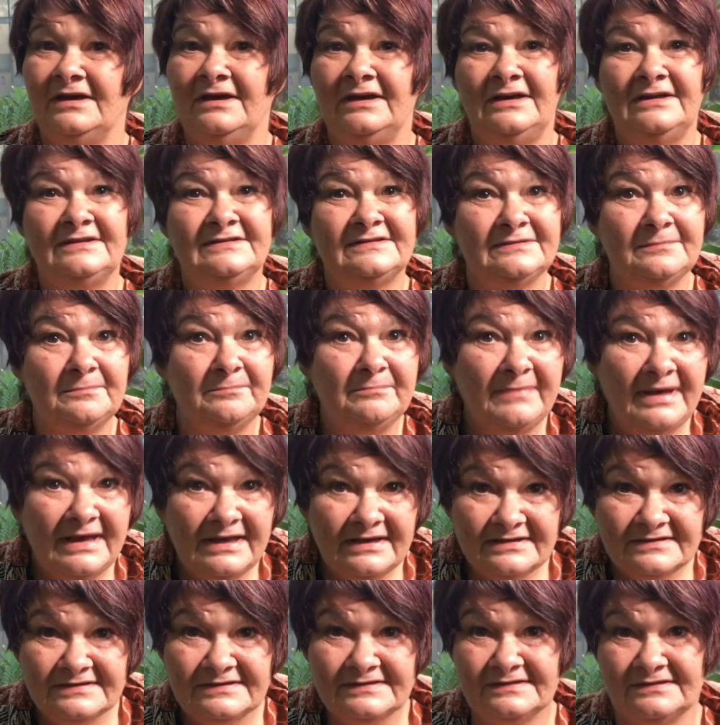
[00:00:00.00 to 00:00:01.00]
It's a
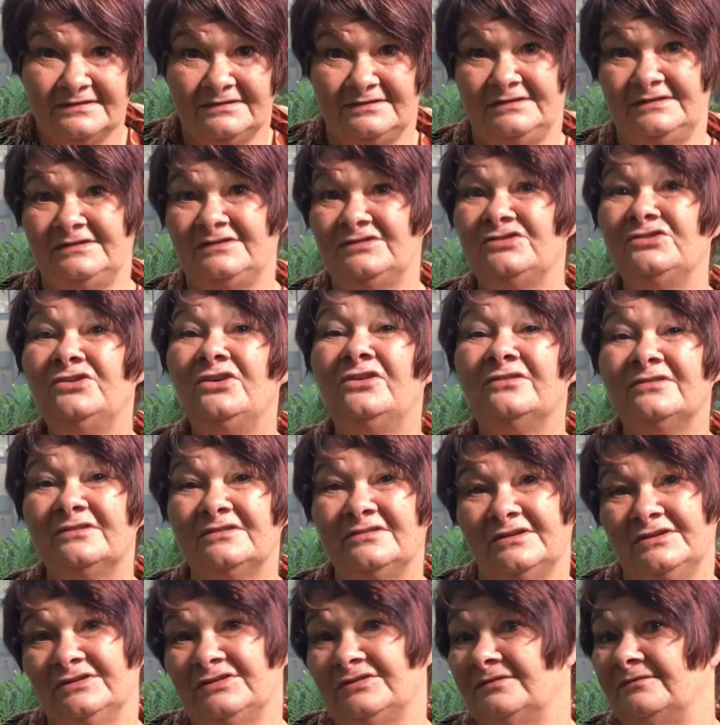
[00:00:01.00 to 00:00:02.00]
medicine, it's not
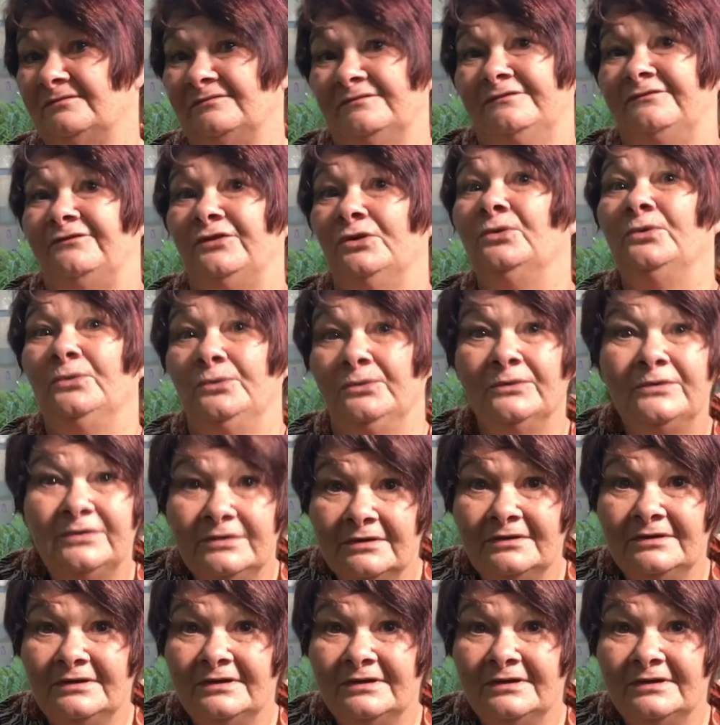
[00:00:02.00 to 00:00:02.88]
just food,